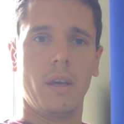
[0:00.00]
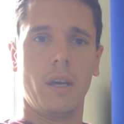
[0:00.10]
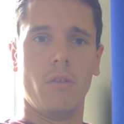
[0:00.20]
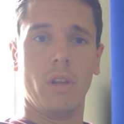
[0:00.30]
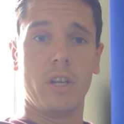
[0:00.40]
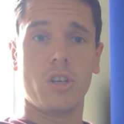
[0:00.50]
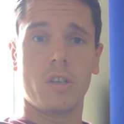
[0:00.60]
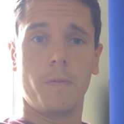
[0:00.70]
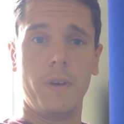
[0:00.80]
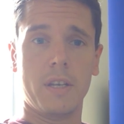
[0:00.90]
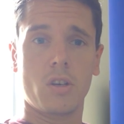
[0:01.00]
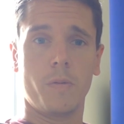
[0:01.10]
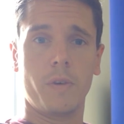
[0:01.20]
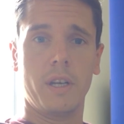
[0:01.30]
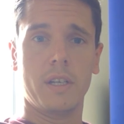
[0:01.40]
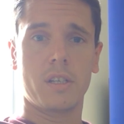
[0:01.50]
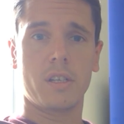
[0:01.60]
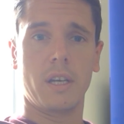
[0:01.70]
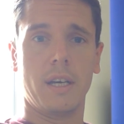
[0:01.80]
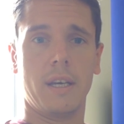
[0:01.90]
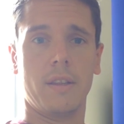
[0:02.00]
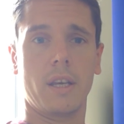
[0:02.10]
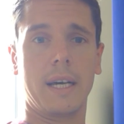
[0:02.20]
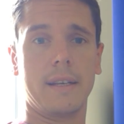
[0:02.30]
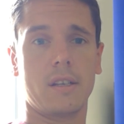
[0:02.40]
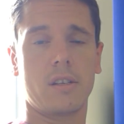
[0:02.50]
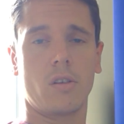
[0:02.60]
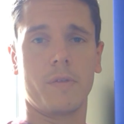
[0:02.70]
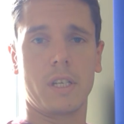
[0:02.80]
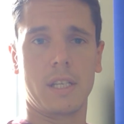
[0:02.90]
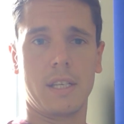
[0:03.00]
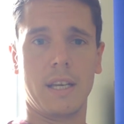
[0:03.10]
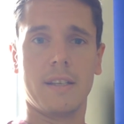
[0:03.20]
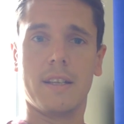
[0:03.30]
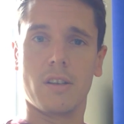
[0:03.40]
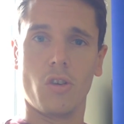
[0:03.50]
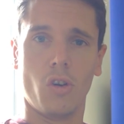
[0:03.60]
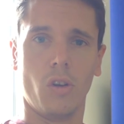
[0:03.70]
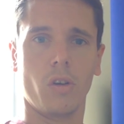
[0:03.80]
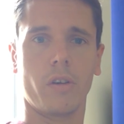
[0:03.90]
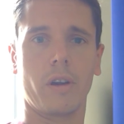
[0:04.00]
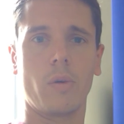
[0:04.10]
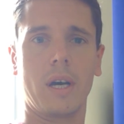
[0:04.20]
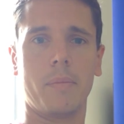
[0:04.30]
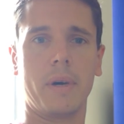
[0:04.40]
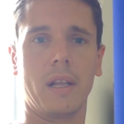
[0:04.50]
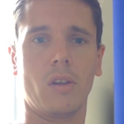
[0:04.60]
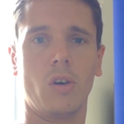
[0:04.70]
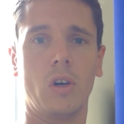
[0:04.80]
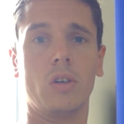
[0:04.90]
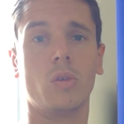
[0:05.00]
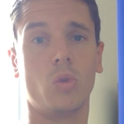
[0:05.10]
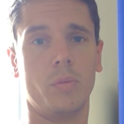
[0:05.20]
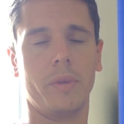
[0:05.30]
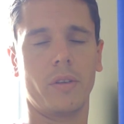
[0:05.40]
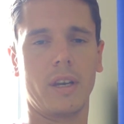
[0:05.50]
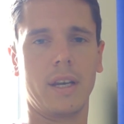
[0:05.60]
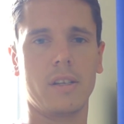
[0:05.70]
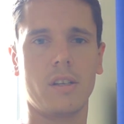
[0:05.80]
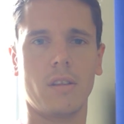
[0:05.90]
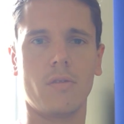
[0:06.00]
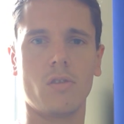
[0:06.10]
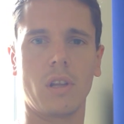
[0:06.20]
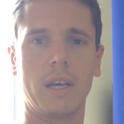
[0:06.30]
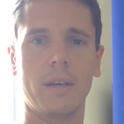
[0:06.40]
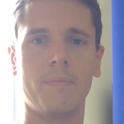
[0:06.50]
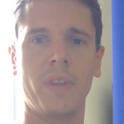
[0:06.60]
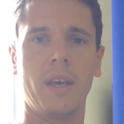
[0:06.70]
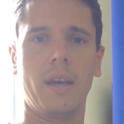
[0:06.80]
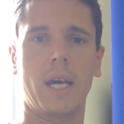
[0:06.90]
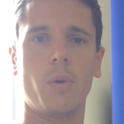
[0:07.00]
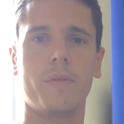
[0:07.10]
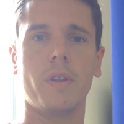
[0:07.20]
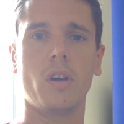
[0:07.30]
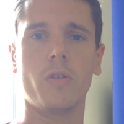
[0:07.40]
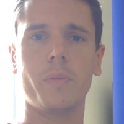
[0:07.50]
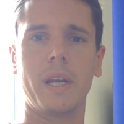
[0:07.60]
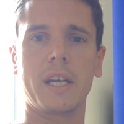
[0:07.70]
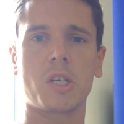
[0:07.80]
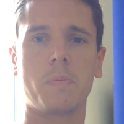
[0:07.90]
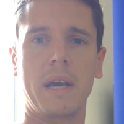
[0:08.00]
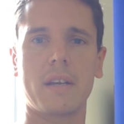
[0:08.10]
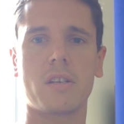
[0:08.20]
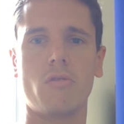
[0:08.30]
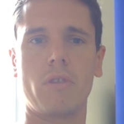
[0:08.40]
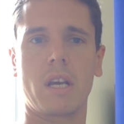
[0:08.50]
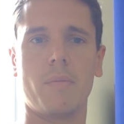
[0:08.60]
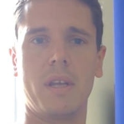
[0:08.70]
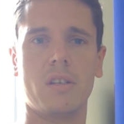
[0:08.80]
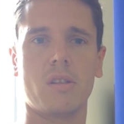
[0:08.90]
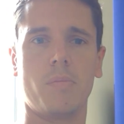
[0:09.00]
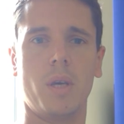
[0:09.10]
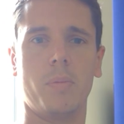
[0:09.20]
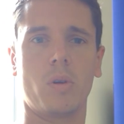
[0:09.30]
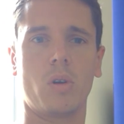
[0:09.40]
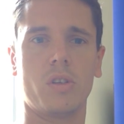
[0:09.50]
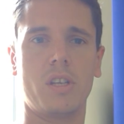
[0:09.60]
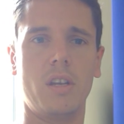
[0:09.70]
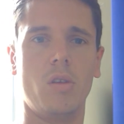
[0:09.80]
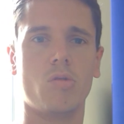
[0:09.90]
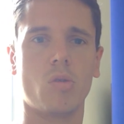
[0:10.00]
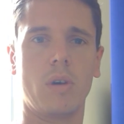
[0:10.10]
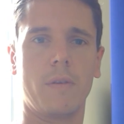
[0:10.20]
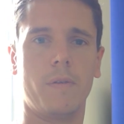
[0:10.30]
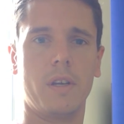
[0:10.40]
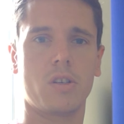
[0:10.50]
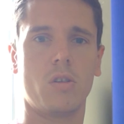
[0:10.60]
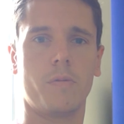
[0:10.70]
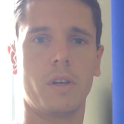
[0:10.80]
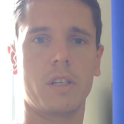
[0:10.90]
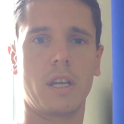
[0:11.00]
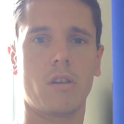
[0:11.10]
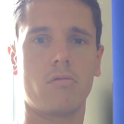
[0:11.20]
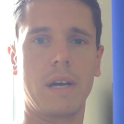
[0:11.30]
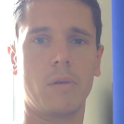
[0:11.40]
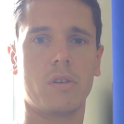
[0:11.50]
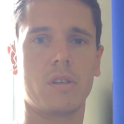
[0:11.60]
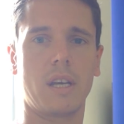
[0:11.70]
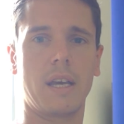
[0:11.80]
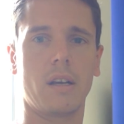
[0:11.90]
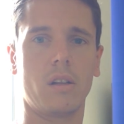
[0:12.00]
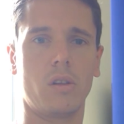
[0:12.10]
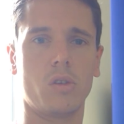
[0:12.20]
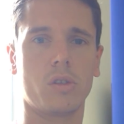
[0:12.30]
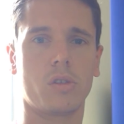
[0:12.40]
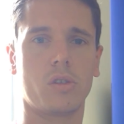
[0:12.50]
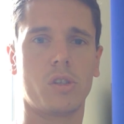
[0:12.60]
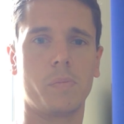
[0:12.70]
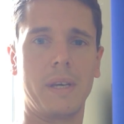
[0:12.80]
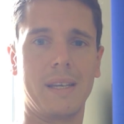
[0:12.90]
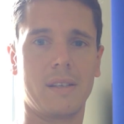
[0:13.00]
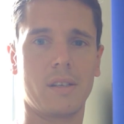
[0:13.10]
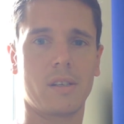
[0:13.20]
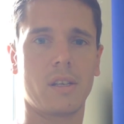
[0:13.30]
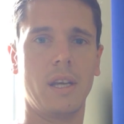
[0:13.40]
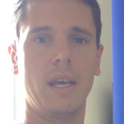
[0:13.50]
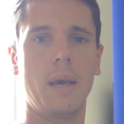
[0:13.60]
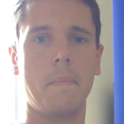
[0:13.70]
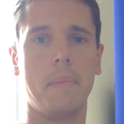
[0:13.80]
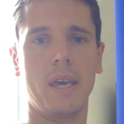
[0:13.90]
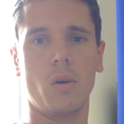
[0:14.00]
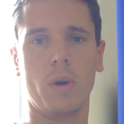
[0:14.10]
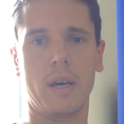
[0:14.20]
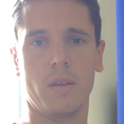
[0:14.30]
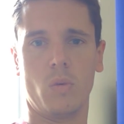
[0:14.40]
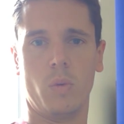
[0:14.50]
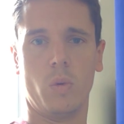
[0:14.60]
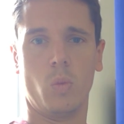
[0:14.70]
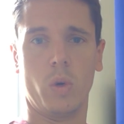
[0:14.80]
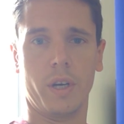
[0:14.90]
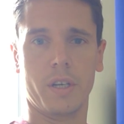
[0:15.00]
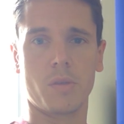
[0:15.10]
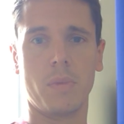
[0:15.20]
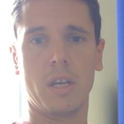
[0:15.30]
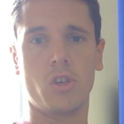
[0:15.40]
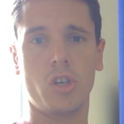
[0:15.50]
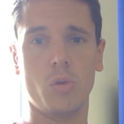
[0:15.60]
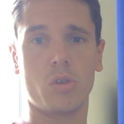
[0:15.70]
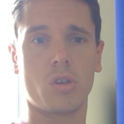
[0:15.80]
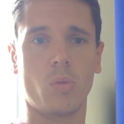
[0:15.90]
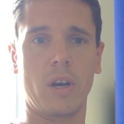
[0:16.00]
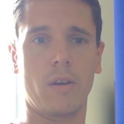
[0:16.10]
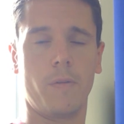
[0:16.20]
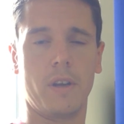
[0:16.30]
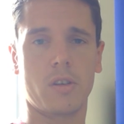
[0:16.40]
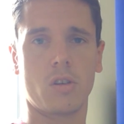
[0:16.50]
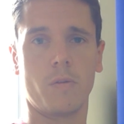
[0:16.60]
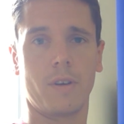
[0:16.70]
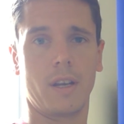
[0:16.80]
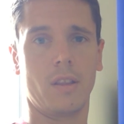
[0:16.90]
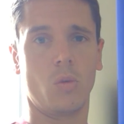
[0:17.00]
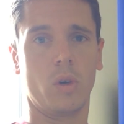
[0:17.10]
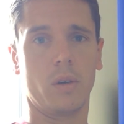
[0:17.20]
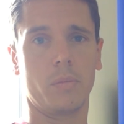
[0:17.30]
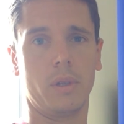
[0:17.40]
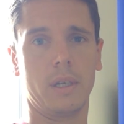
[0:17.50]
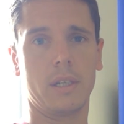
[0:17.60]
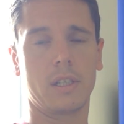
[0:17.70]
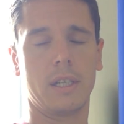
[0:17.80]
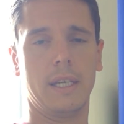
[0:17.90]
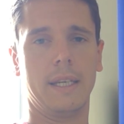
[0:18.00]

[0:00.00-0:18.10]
In relation to face coverings, the guidance obviously states these are no longer required by law or won't be on the 19th of July. However, the government expects and recommends that people continue to wear face coverings in crowded, enclosed spaces. Be aware that workers may choose to wear a face covering in the workplace.